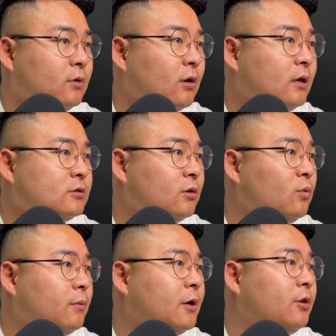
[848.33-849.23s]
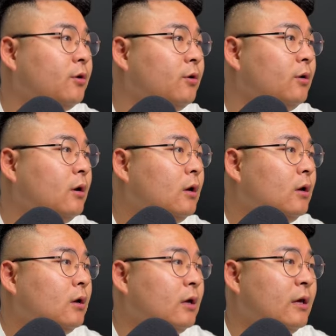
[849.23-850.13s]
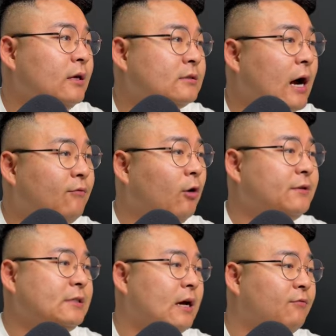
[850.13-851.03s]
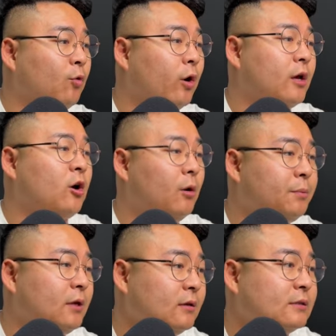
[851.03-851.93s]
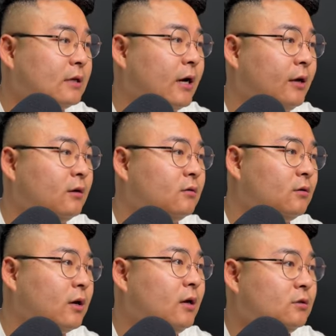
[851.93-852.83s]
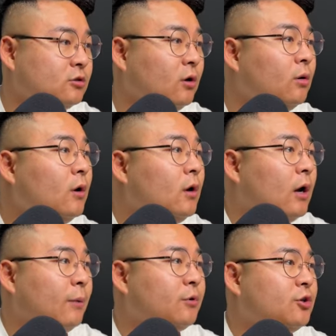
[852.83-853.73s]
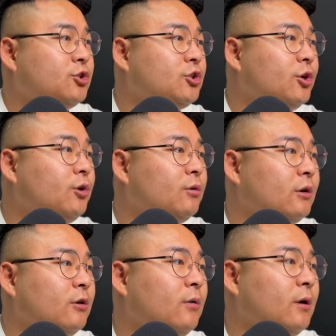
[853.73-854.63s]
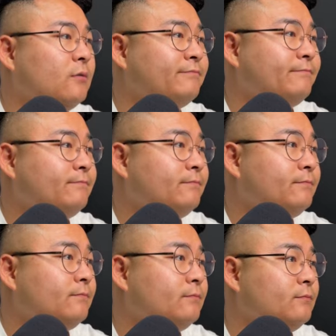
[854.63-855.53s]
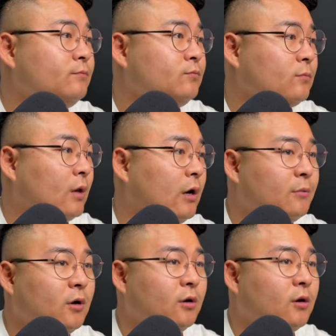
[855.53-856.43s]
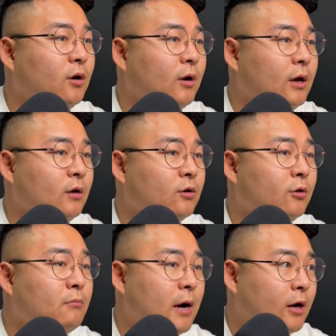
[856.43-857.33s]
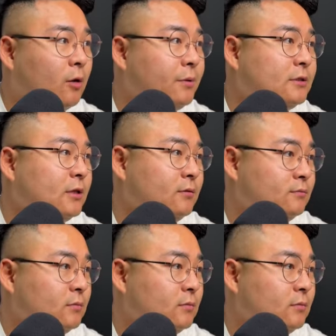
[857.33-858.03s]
All right. So what I'm going to do is I've, obviously I've already copied this guy here. Okay. So I'm going to show you. You know what? Mm, I'm going to go uh, go to my copies here.